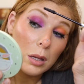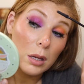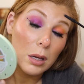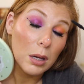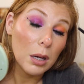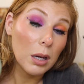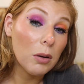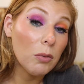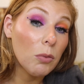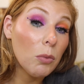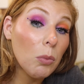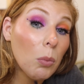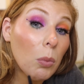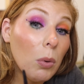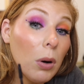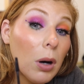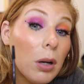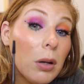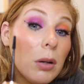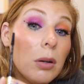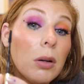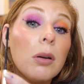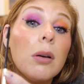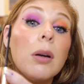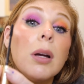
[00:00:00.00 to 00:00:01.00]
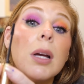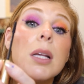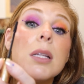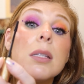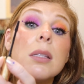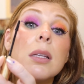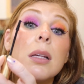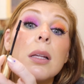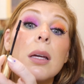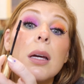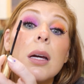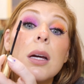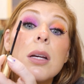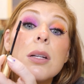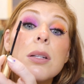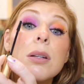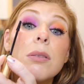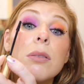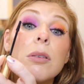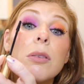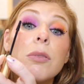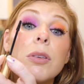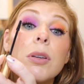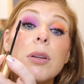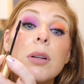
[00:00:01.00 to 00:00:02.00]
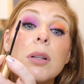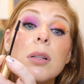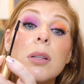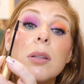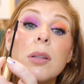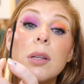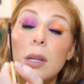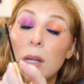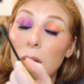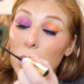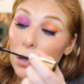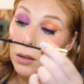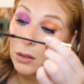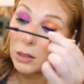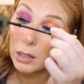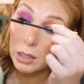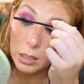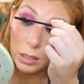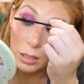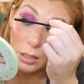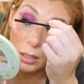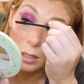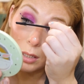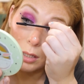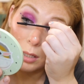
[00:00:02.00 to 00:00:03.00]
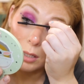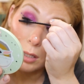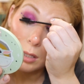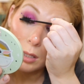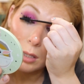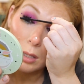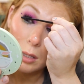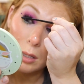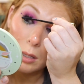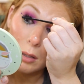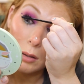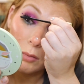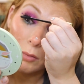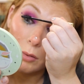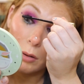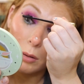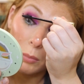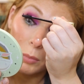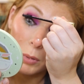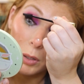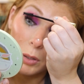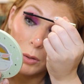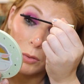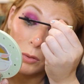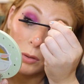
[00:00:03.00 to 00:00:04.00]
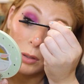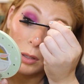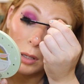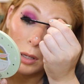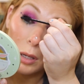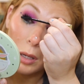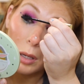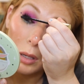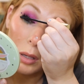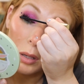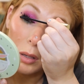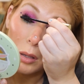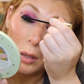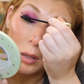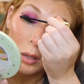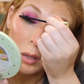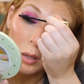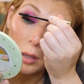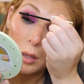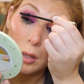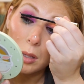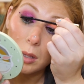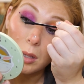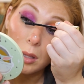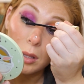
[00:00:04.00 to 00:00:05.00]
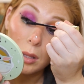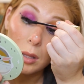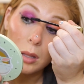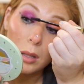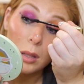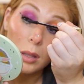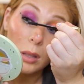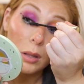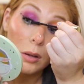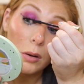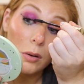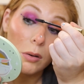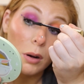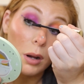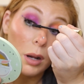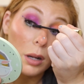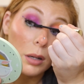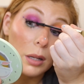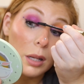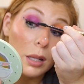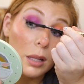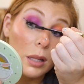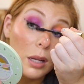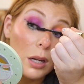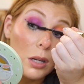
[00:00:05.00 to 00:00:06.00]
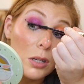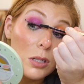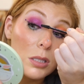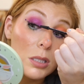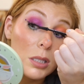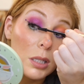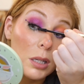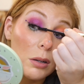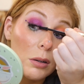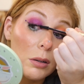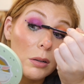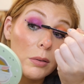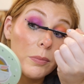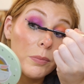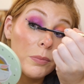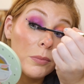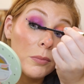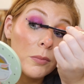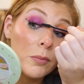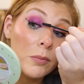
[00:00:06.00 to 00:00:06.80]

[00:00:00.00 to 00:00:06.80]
I have one crazy lash, I don't know if you can see it, from using the Grande Lash Serum.